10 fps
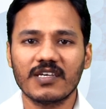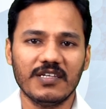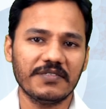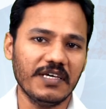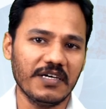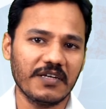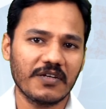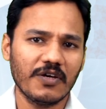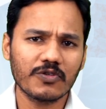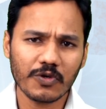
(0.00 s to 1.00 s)
is there.
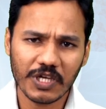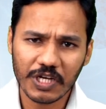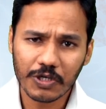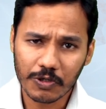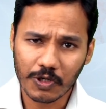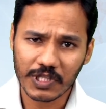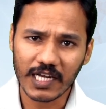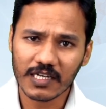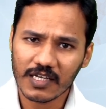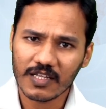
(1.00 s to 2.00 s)
So, you need to know that